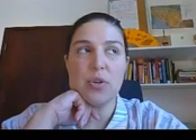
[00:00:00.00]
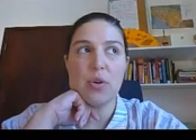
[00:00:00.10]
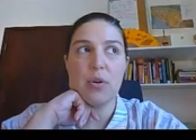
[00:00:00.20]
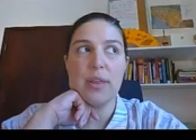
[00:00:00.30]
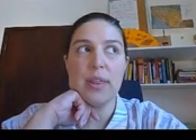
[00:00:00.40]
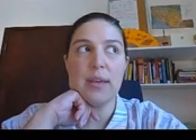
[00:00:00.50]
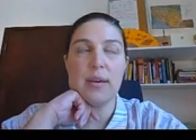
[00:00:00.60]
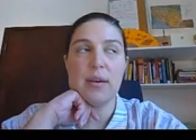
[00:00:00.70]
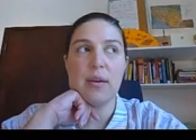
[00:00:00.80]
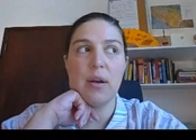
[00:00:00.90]
So I
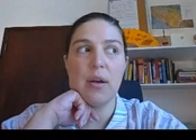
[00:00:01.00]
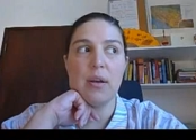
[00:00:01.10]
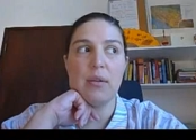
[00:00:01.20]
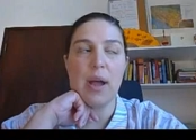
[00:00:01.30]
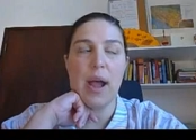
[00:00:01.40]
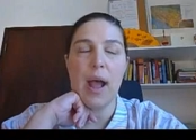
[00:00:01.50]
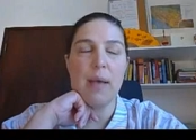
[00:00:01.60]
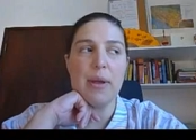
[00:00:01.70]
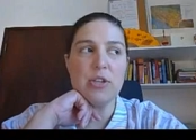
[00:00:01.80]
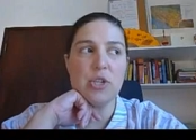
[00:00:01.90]
think
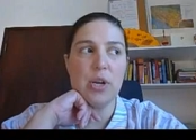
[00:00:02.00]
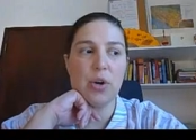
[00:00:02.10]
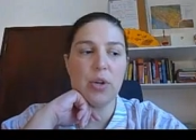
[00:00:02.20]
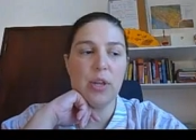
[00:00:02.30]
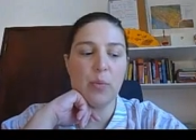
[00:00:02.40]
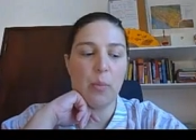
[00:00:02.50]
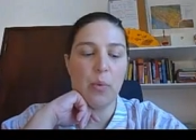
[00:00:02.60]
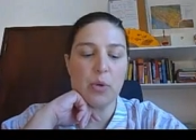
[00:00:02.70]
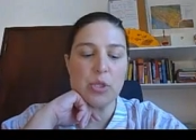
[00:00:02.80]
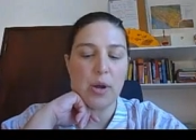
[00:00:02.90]
I mentioned it earlier when
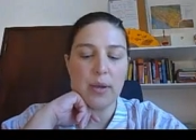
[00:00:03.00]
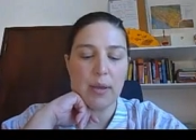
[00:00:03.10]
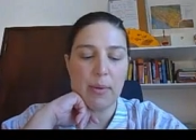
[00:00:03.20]
we were talking